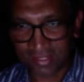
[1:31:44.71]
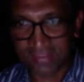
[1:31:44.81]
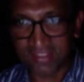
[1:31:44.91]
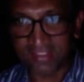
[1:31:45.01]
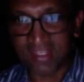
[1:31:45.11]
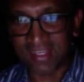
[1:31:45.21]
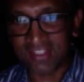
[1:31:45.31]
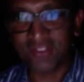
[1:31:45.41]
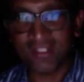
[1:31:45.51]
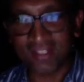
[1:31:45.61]
And the
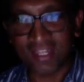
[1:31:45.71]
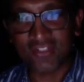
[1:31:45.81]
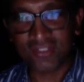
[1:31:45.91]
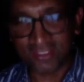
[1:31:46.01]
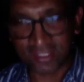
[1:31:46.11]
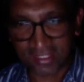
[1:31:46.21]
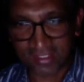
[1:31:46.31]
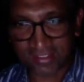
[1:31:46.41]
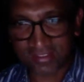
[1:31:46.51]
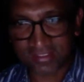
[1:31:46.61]
diastolic actually
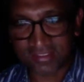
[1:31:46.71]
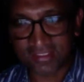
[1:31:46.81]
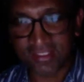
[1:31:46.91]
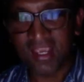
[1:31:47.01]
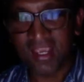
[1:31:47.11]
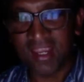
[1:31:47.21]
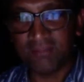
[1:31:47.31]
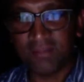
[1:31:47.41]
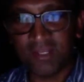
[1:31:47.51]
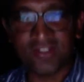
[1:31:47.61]
decreases,
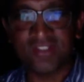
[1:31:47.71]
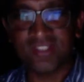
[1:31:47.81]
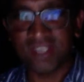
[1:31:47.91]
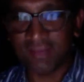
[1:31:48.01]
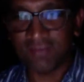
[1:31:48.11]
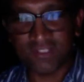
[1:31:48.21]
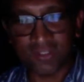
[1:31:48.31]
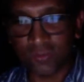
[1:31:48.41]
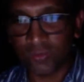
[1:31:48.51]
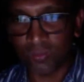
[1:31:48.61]
and patients have a
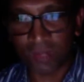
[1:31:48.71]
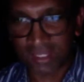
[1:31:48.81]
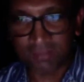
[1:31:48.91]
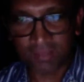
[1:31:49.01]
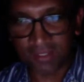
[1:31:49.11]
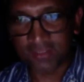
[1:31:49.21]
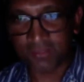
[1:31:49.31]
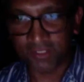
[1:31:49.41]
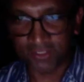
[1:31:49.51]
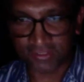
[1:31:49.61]
so-called wide pulse
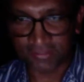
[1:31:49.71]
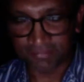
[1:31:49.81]
pressure.